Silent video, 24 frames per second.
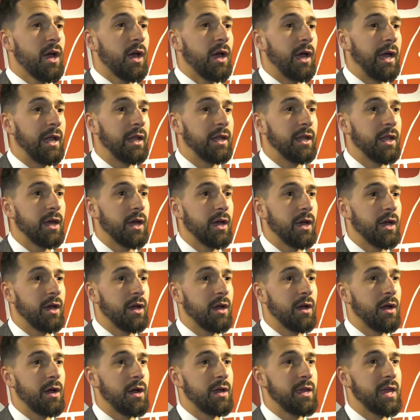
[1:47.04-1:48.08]
And
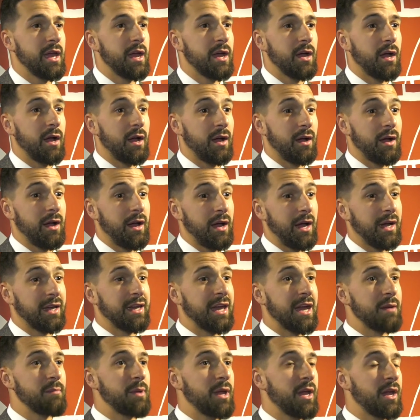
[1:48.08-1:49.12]
yeah, I
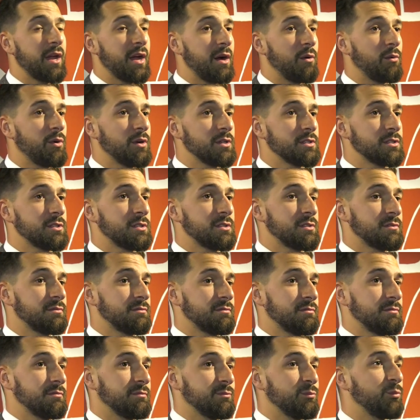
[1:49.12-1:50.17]
came here, I was
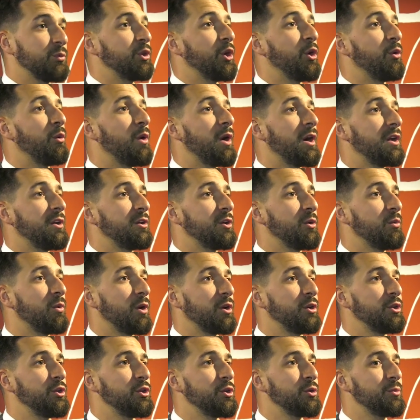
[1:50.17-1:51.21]
no one
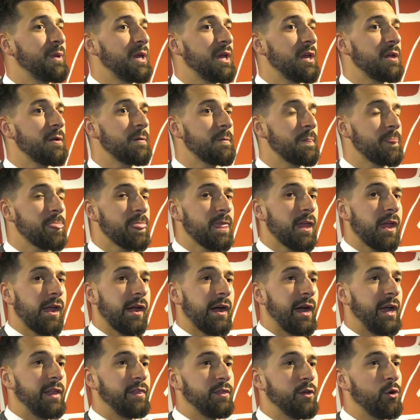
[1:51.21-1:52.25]
knew me.
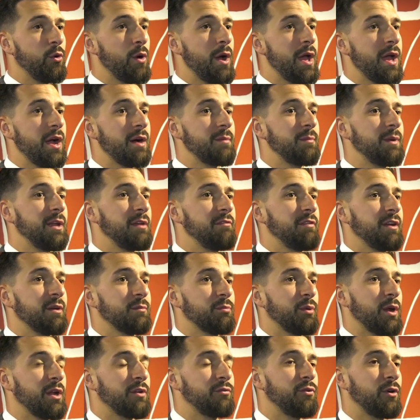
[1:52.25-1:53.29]
And the way I'm leaving
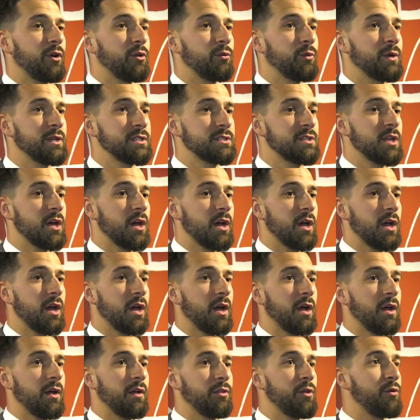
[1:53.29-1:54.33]
Brentford with
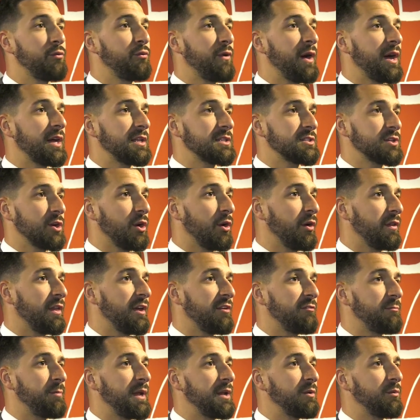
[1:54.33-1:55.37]
the fans, how
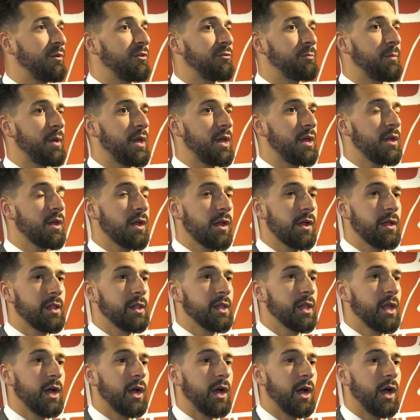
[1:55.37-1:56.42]
they've been with me,
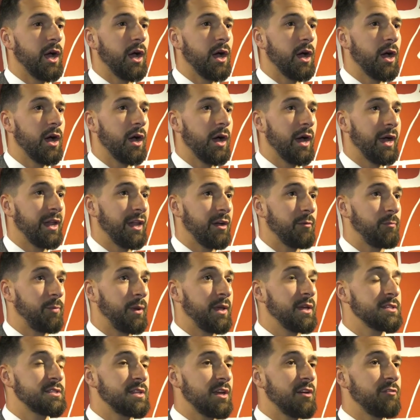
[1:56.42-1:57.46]
and I'm
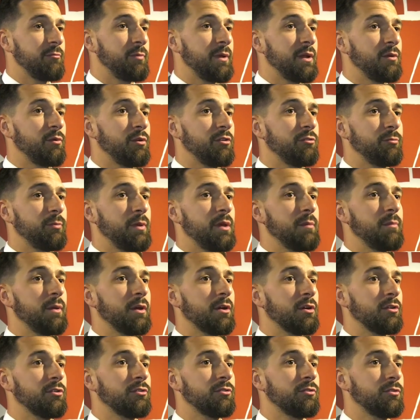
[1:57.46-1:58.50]
pleased they've been with me
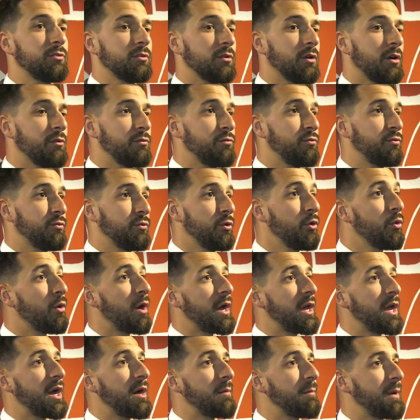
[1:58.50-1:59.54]
because of who
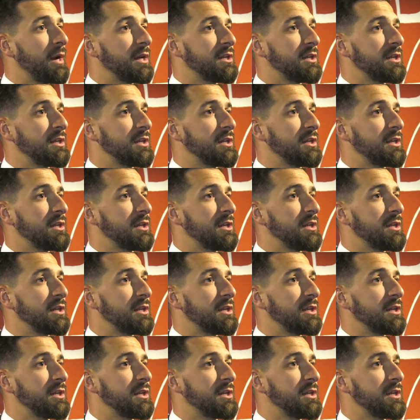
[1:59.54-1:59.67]
I am.